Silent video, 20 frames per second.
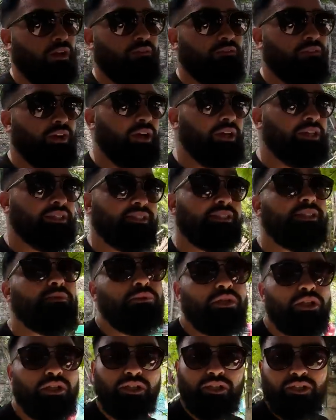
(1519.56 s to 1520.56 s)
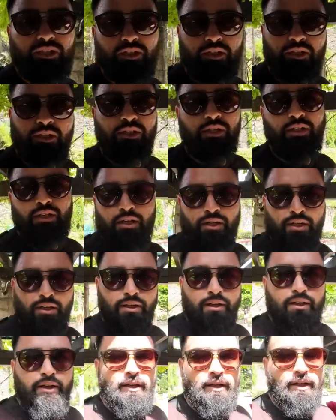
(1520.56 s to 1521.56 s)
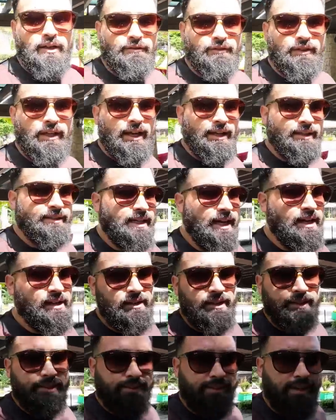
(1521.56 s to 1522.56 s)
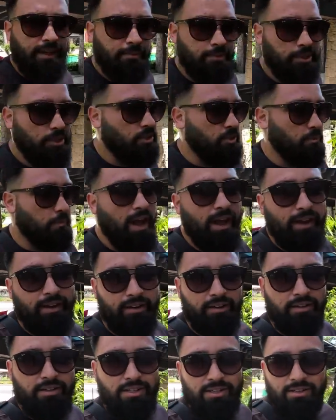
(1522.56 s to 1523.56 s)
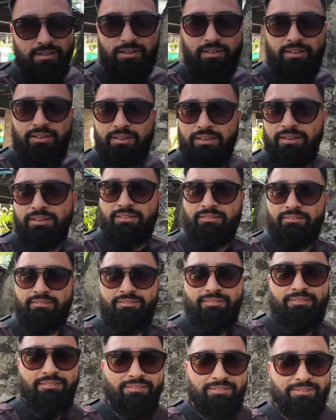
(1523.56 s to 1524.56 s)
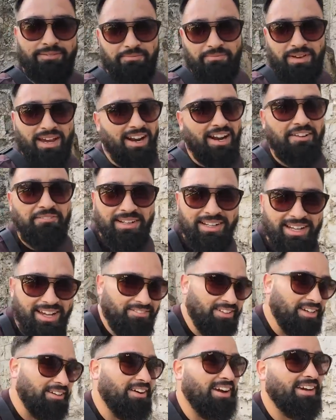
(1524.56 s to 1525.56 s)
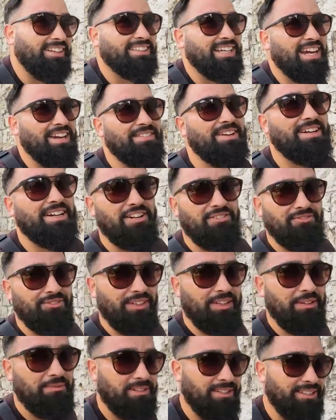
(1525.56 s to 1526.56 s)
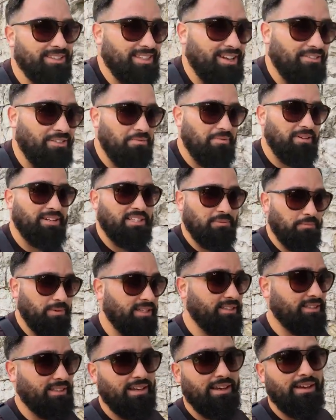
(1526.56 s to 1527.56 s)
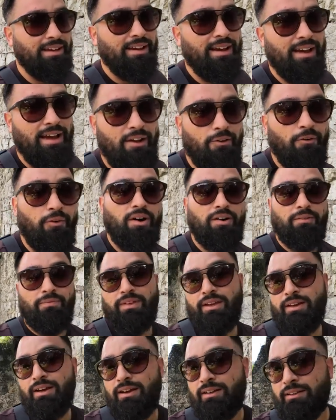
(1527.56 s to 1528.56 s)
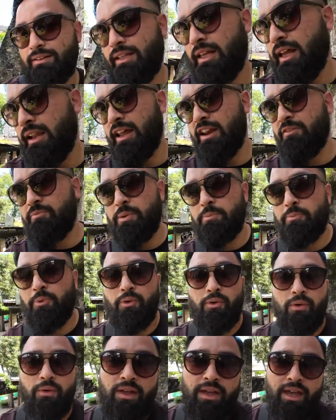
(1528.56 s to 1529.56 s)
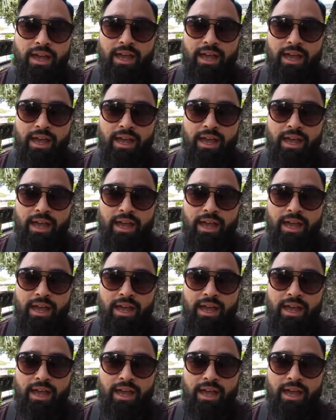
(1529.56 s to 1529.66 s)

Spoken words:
very similar, if not exactly the same, to Spanish. Man, I'm going to have a great time here in the Philippines. Everybody speaks, well, a lot of people